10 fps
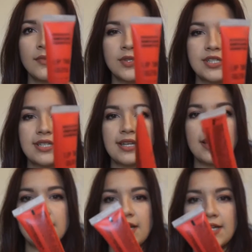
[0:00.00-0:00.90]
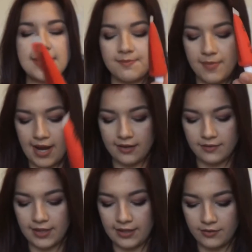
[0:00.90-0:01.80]
which is like a nice matte,
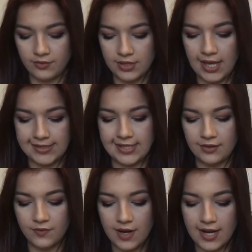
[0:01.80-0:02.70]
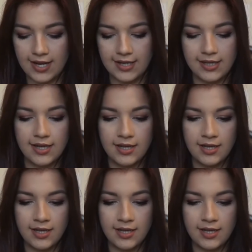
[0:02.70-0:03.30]
like classic red,